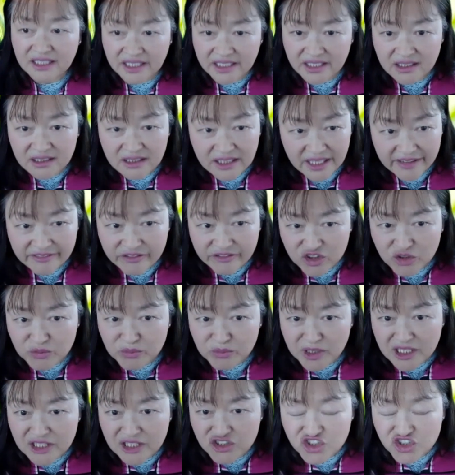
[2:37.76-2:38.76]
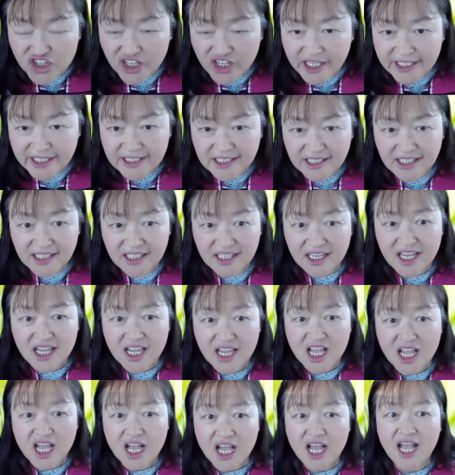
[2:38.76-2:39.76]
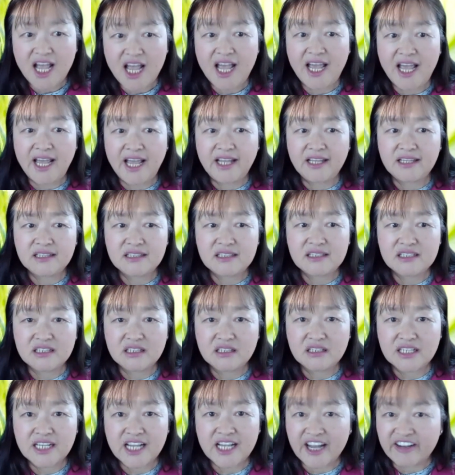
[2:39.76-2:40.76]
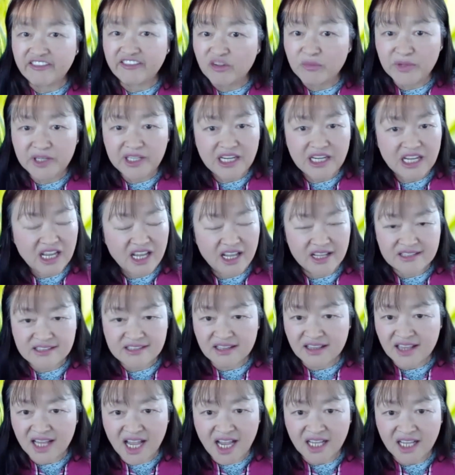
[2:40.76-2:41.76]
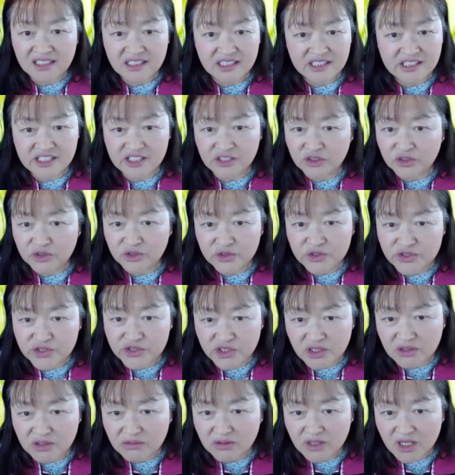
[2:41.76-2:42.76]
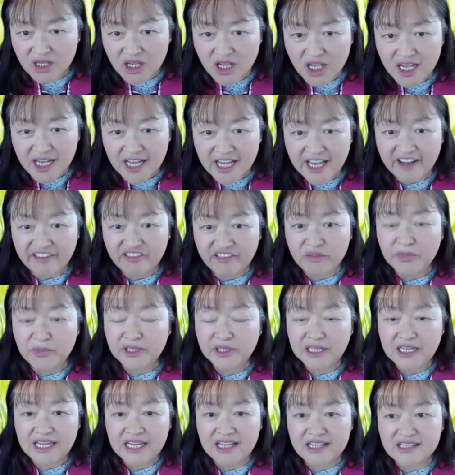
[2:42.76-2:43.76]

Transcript: gave to me in China. And government is not a solution. Government is